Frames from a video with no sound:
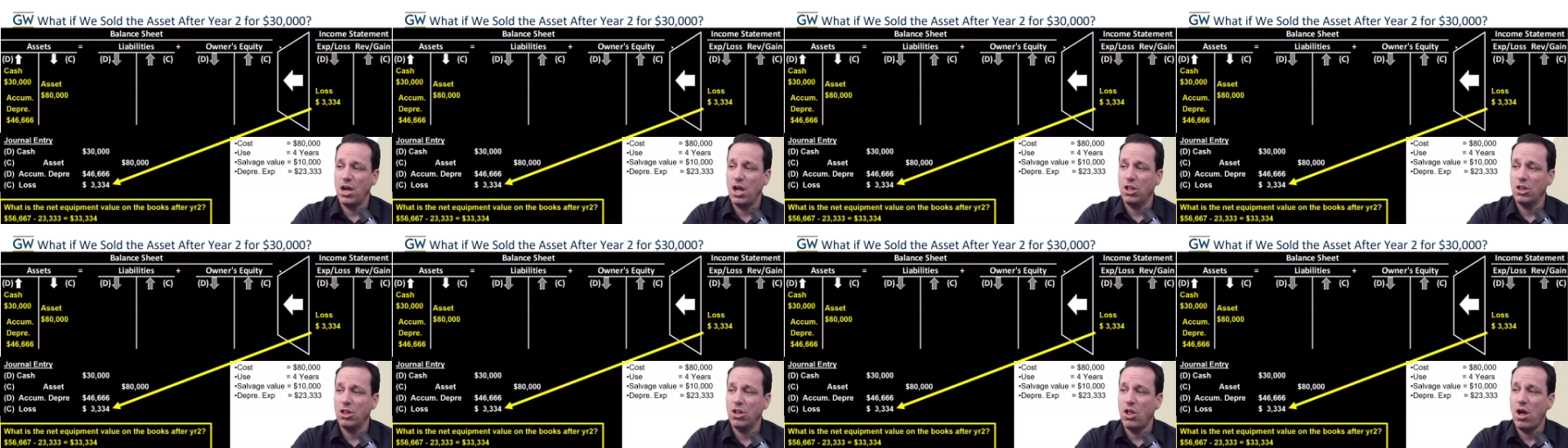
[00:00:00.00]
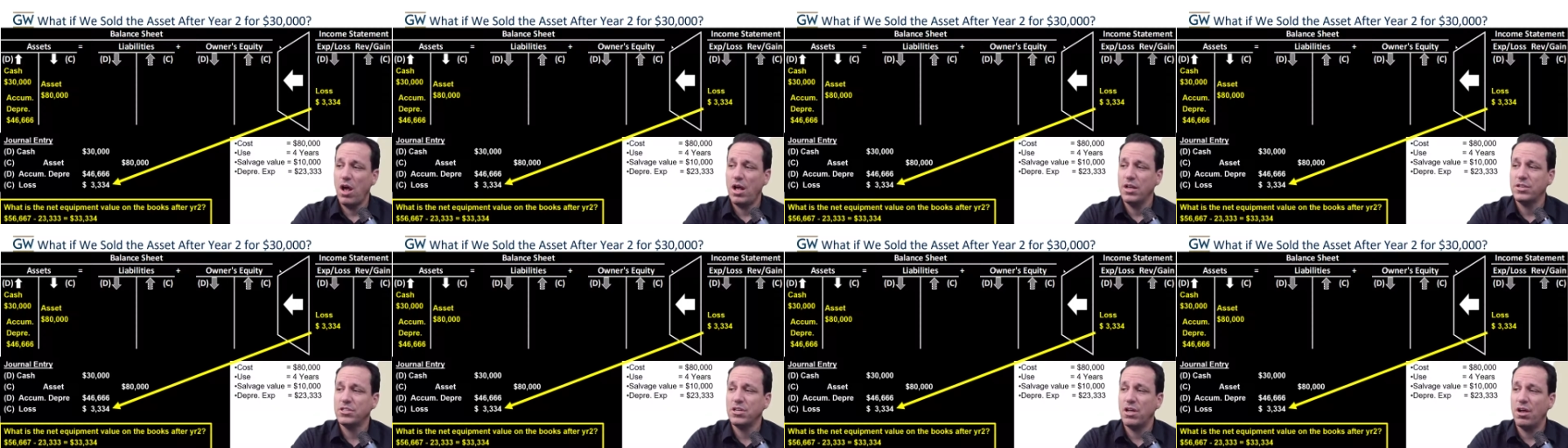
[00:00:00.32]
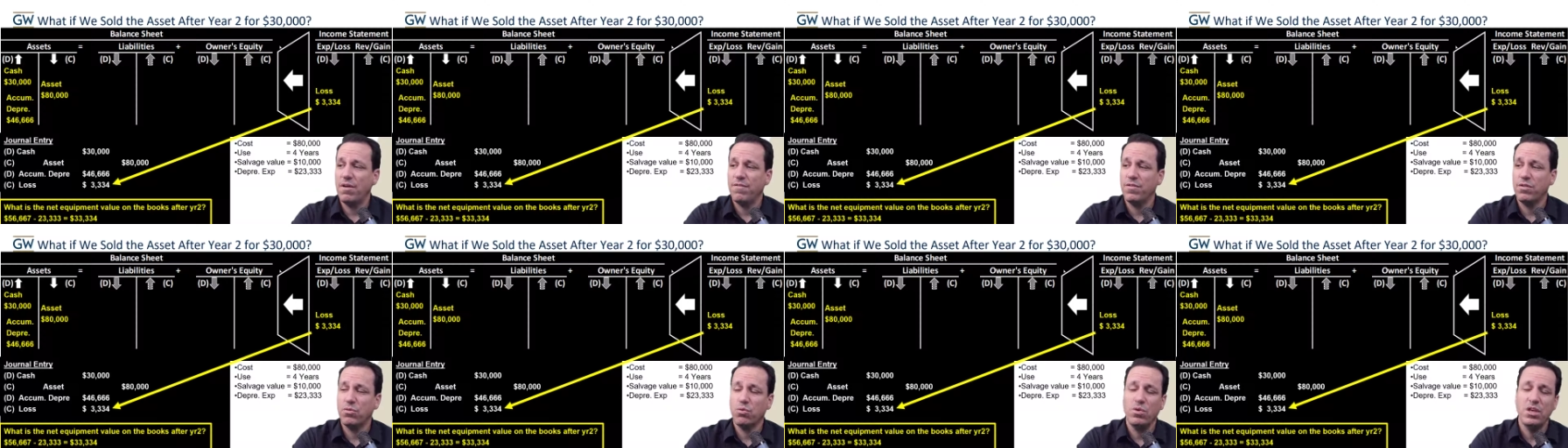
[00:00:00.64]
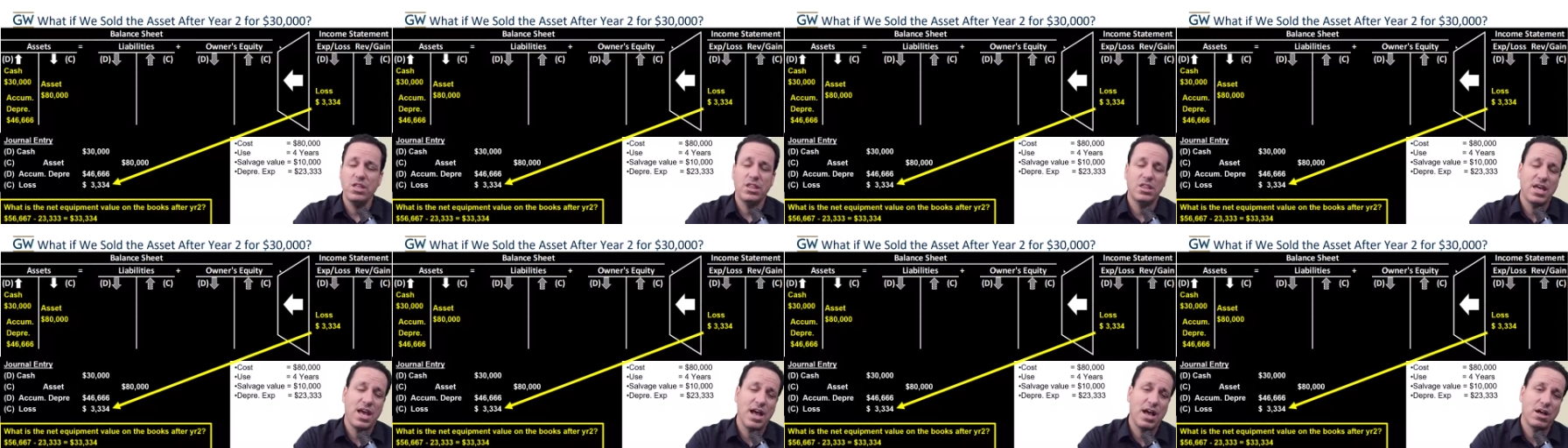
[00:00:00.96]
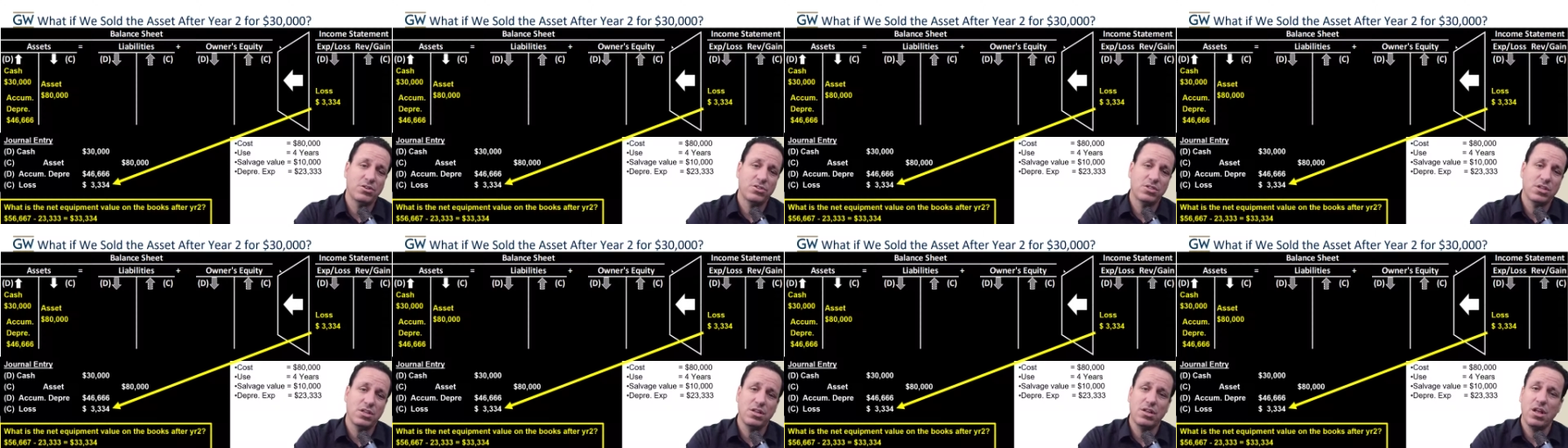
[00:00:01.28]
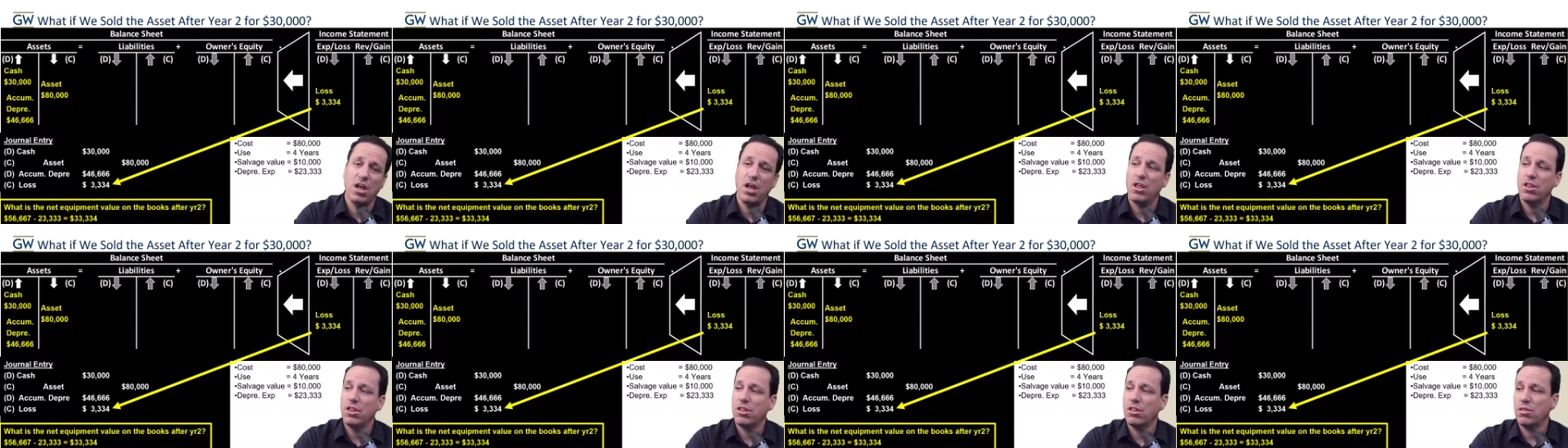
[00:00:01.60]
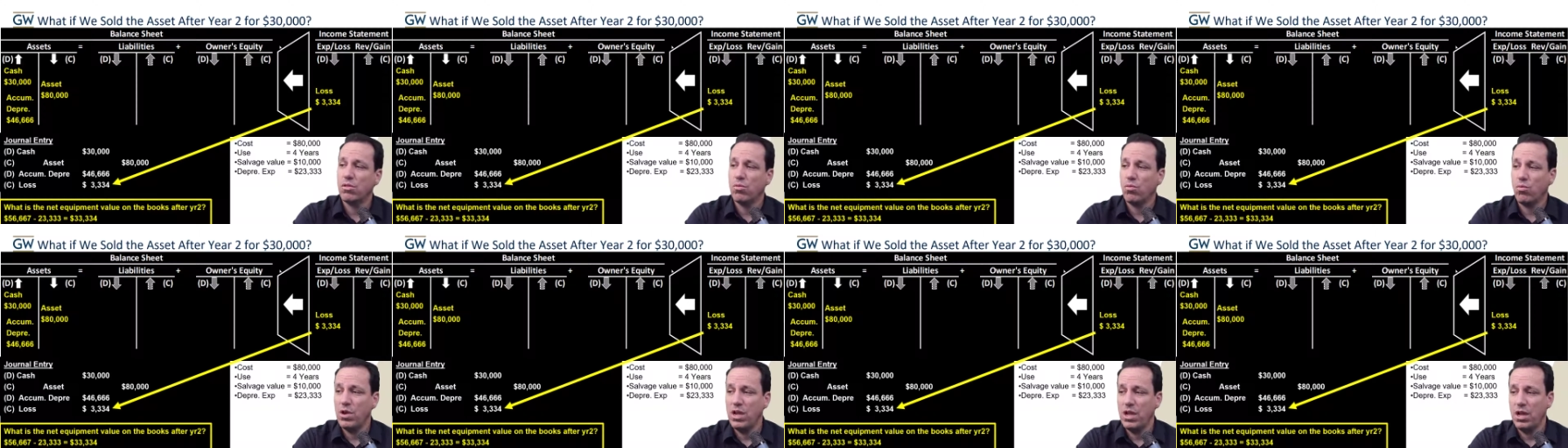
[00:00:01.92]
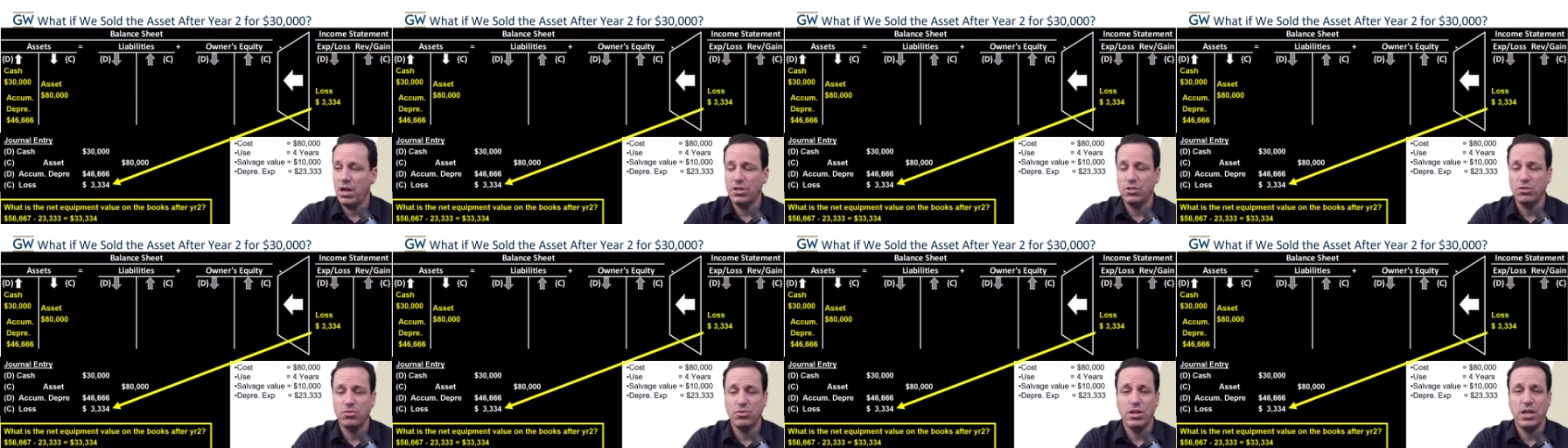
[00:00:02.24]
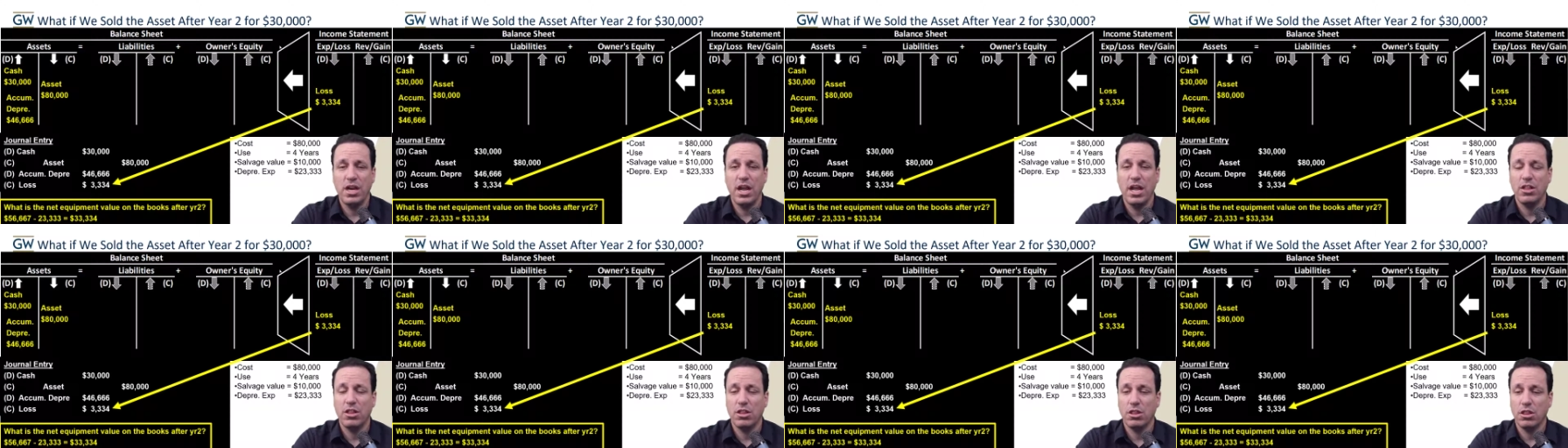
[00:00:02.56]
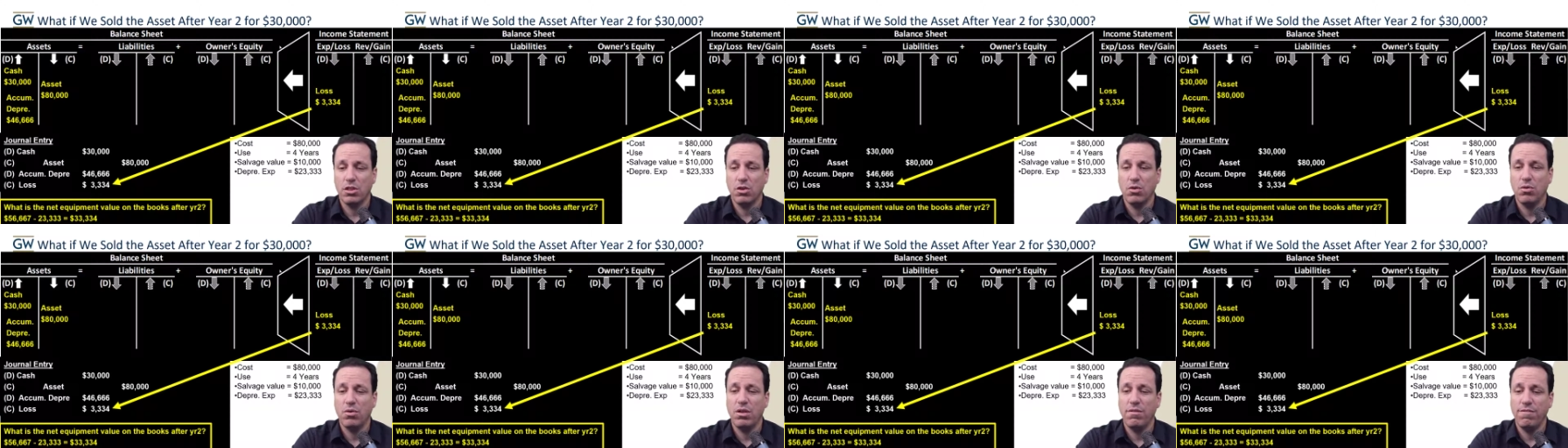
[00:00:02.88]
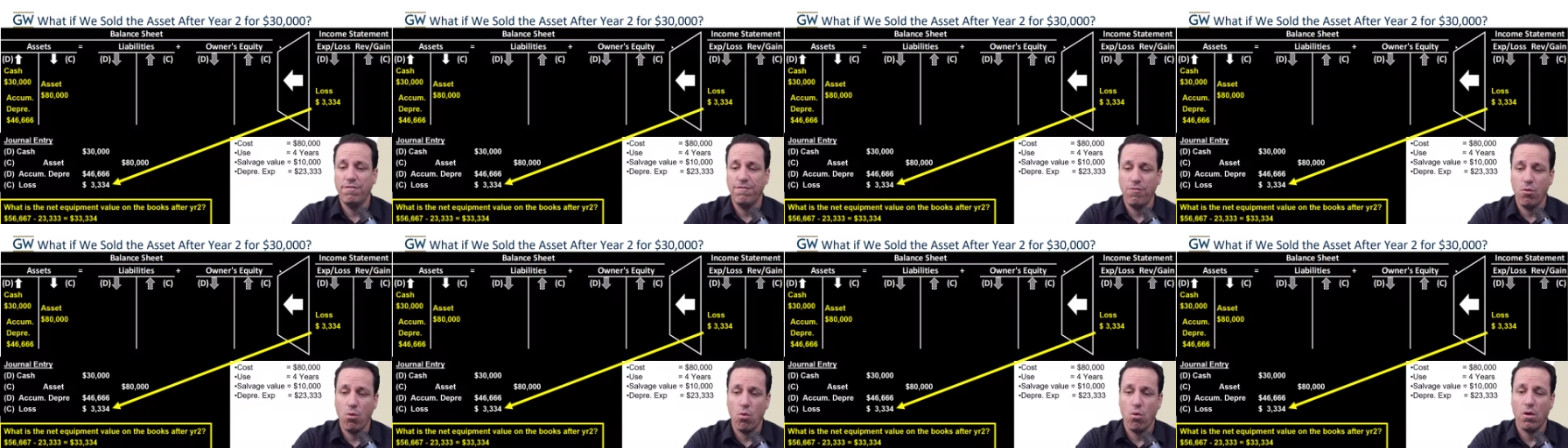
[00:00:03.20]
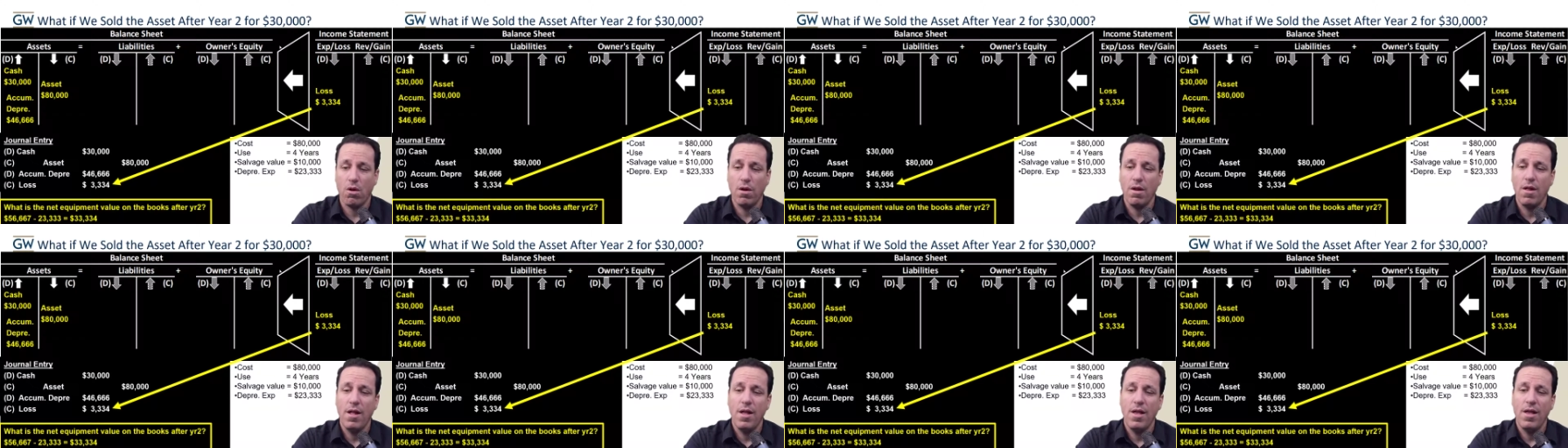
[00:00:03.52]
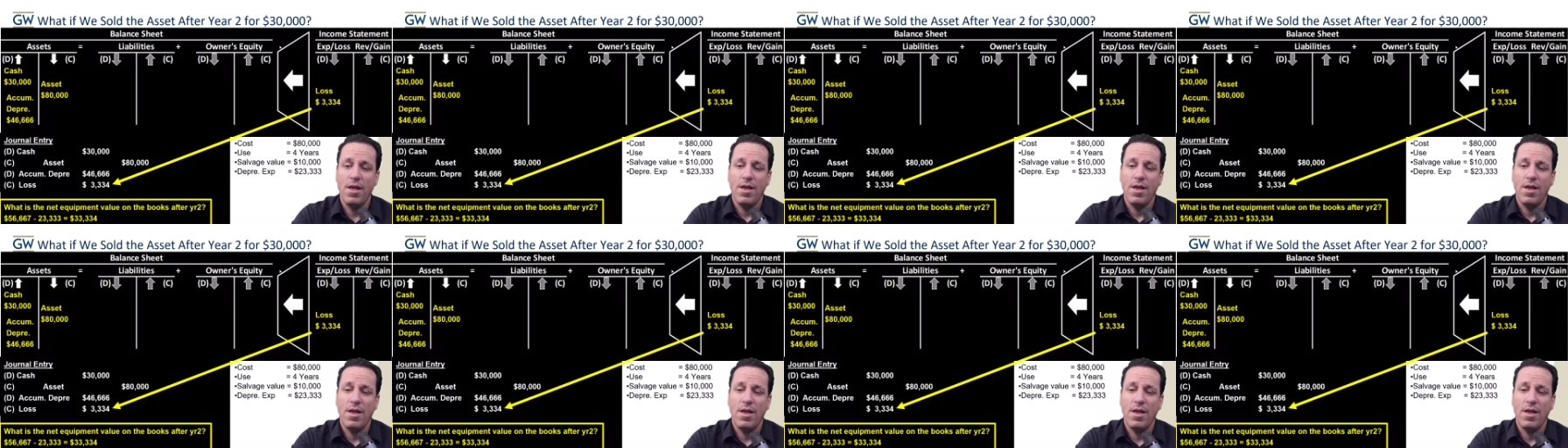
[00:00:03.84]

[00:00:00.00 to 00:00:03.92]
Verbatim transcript: a loss of 3,334.